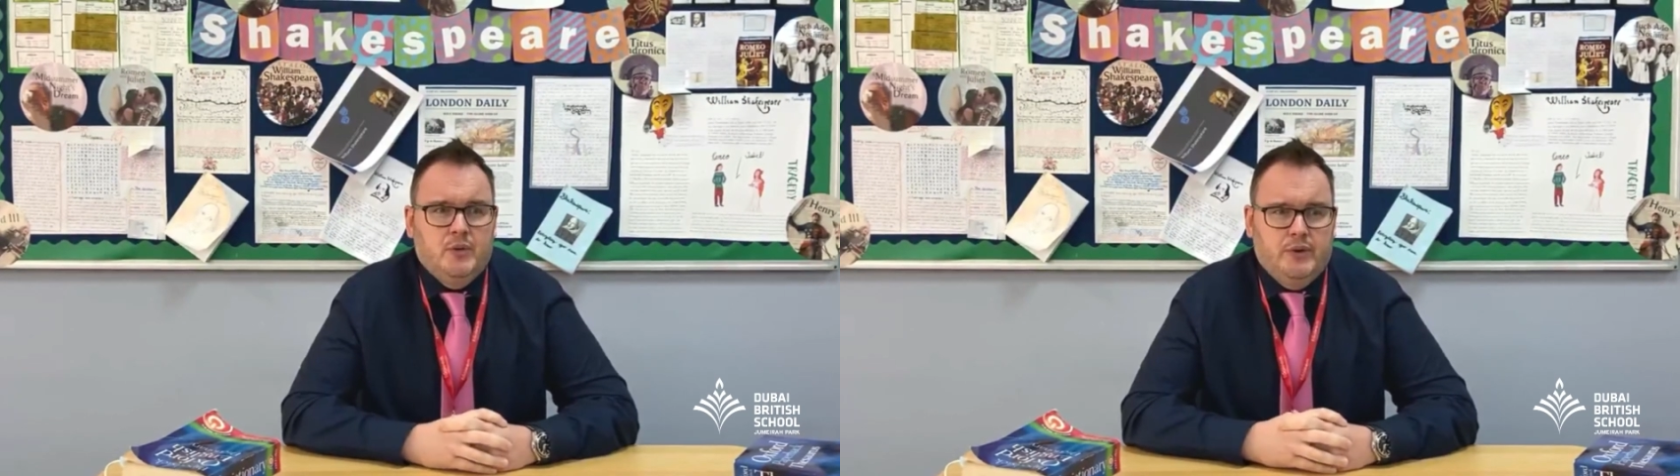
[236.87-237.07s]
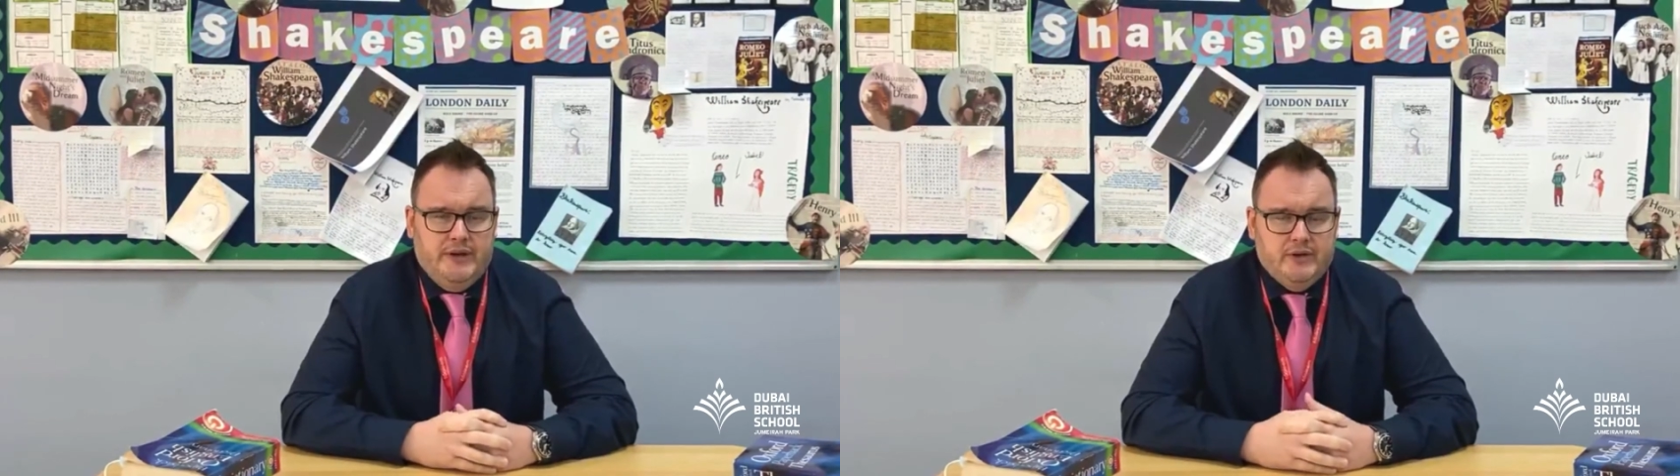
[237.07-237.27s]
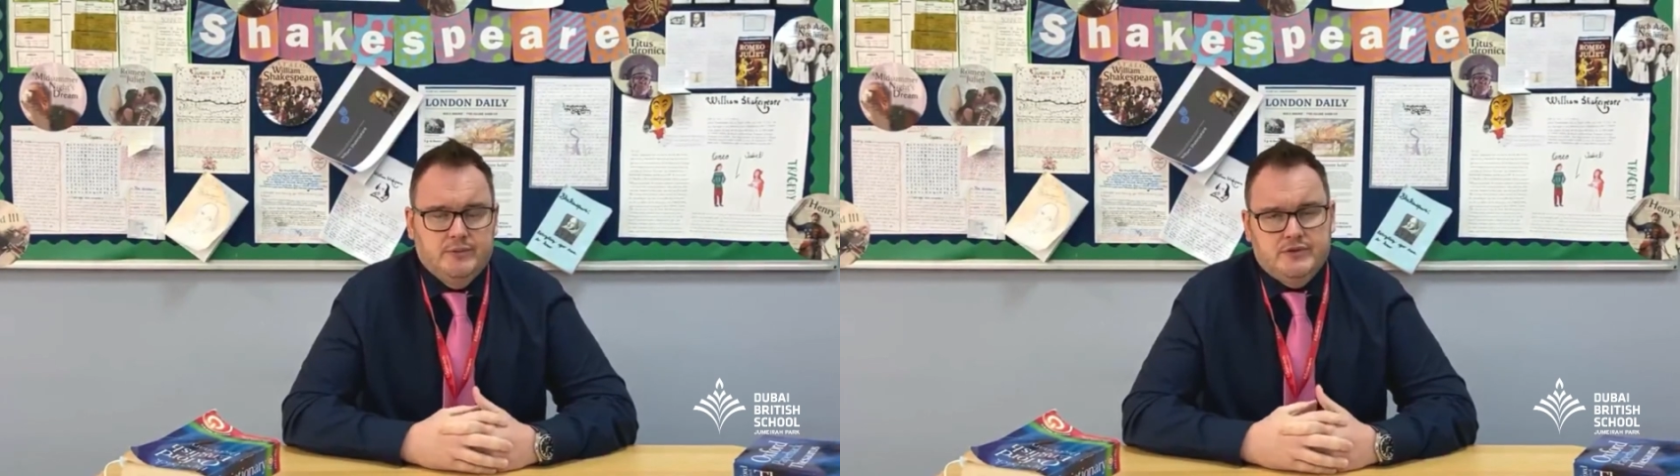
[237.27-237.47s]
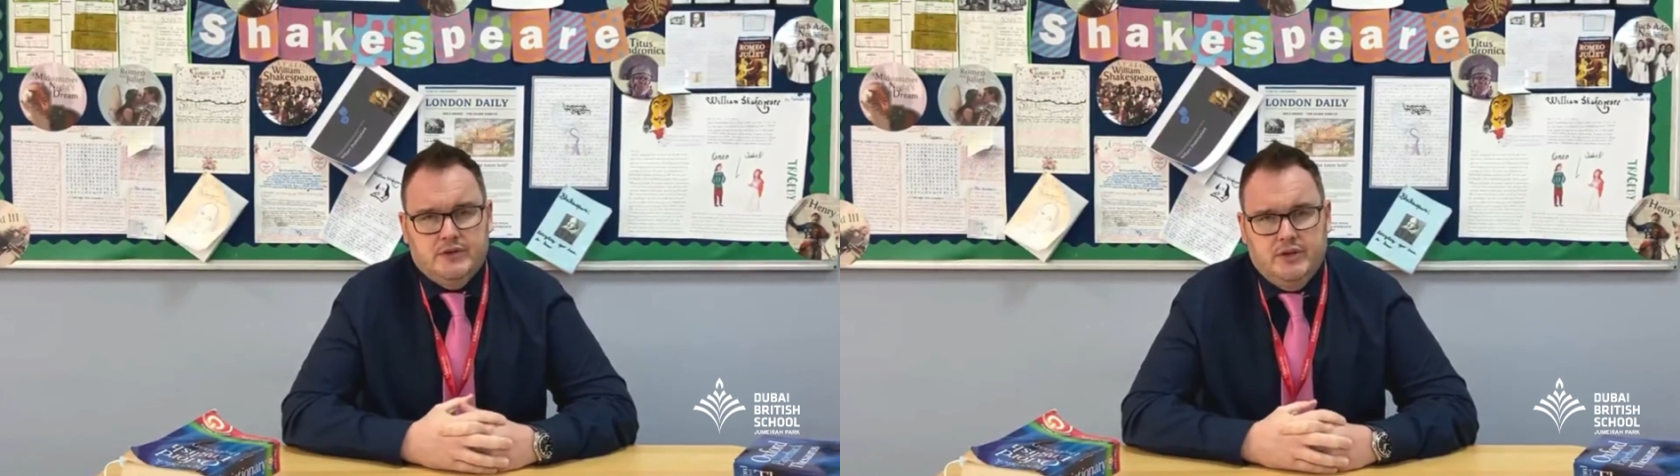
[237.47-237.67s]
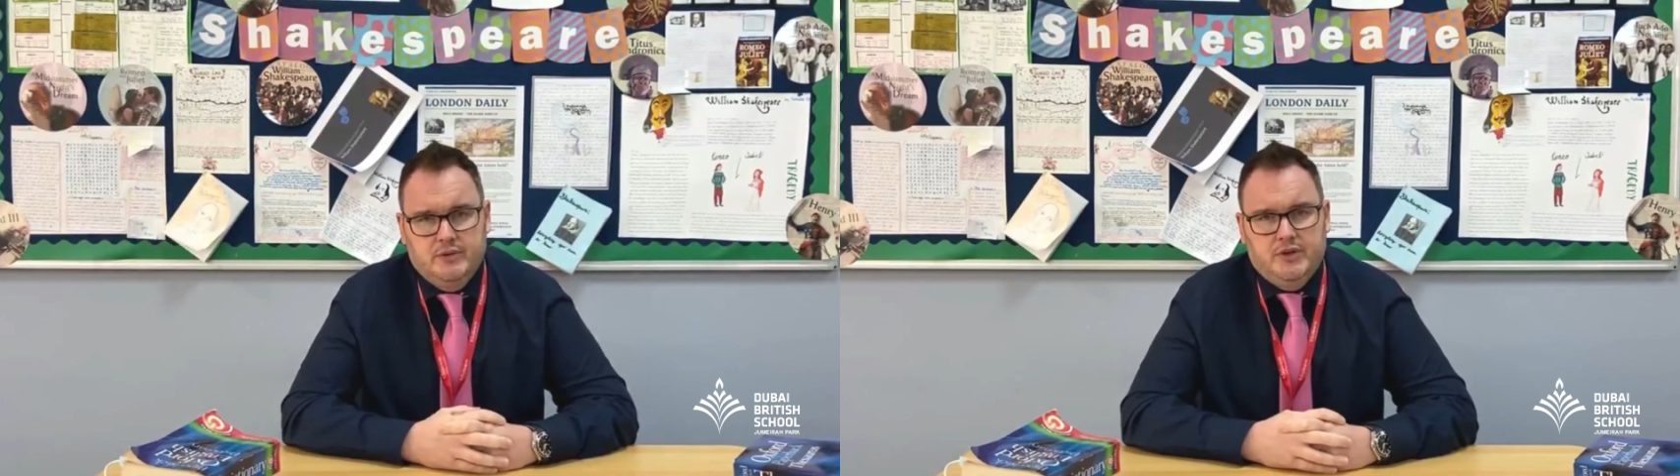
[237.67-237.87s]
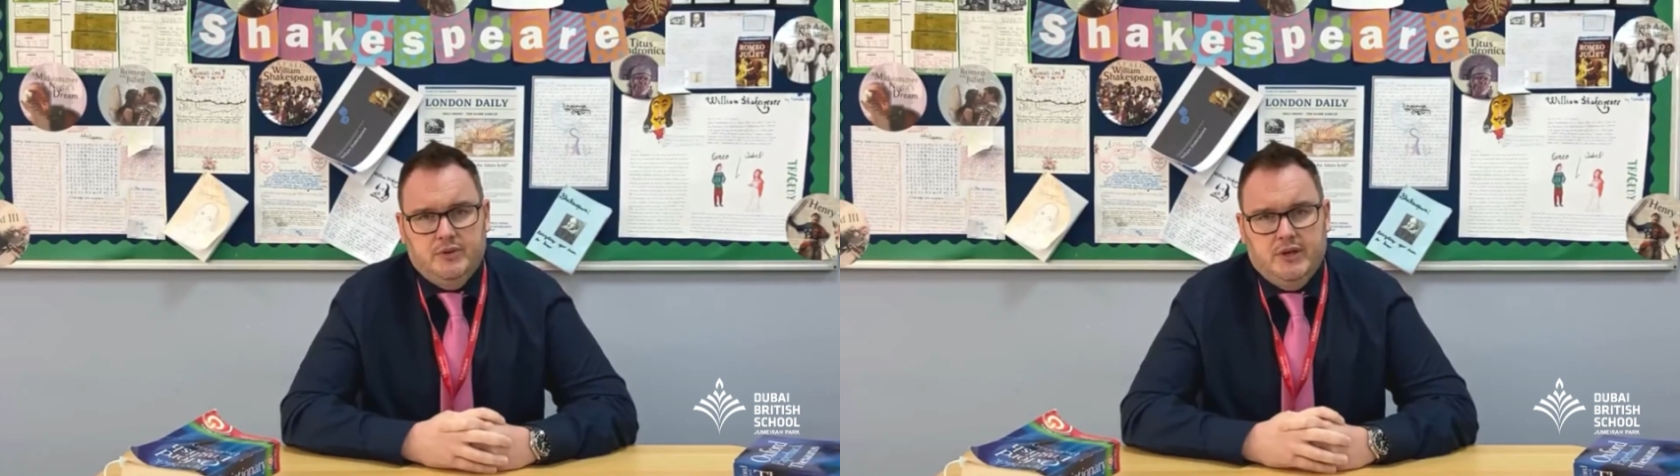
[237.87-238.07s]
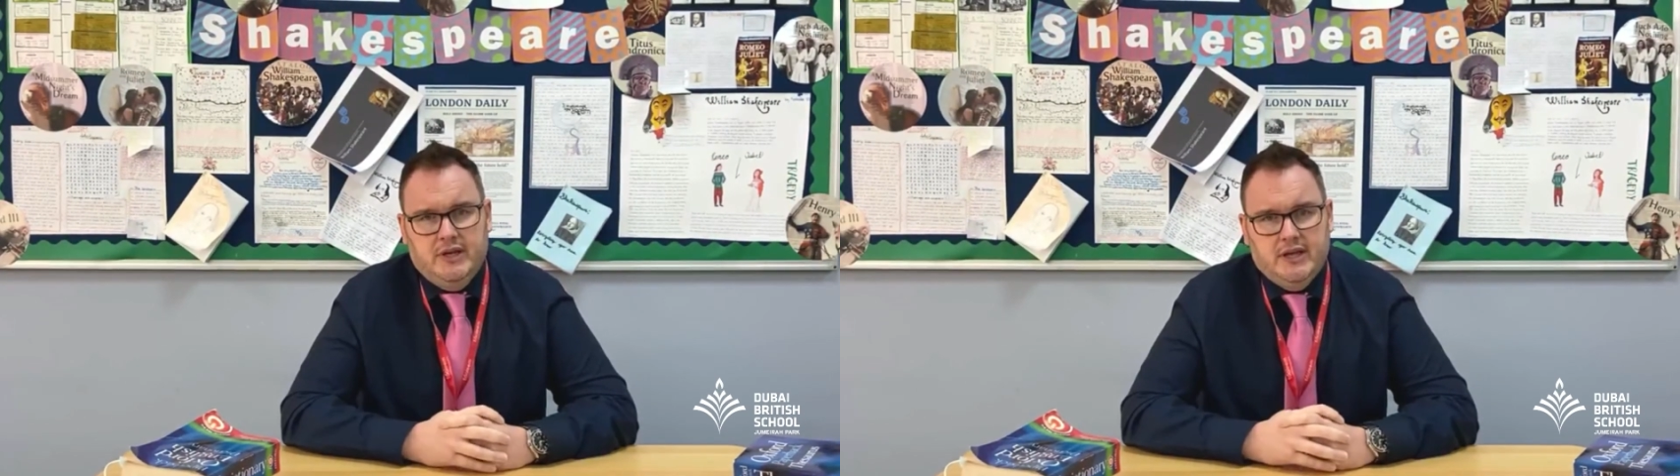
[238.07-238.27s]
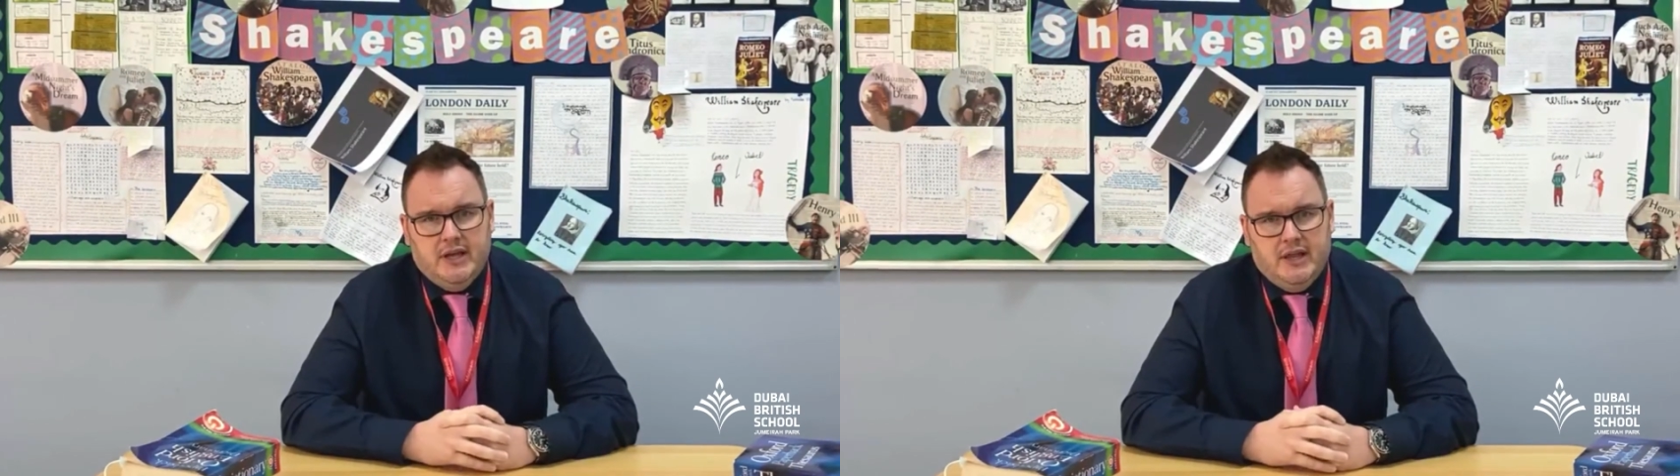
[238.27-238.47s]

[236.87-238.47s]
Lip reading: when it comes to you doing